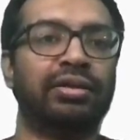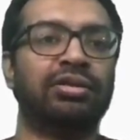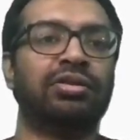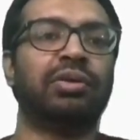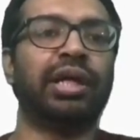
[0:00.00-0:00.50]
This
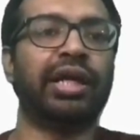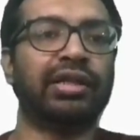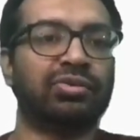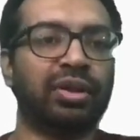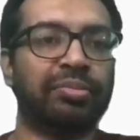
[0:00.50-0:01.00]
is how I
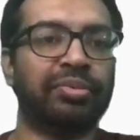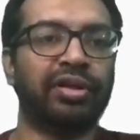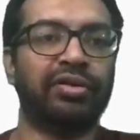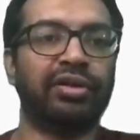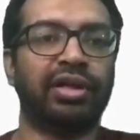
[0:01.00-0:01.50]
can swap.
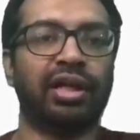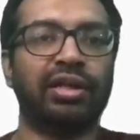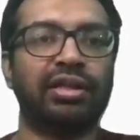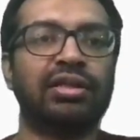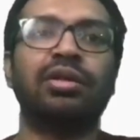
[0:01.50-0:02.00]

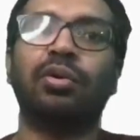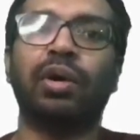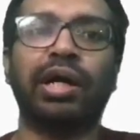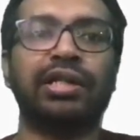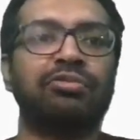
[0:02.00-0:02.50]
So
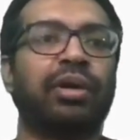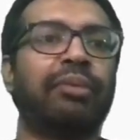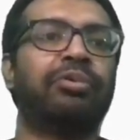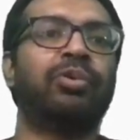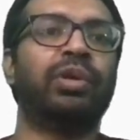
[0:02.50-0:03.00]
I
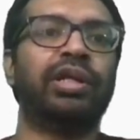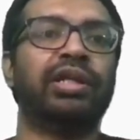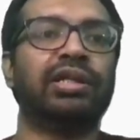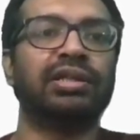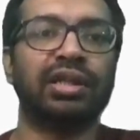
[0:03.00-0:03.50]
swap two
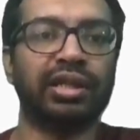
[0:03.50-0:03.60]
integers.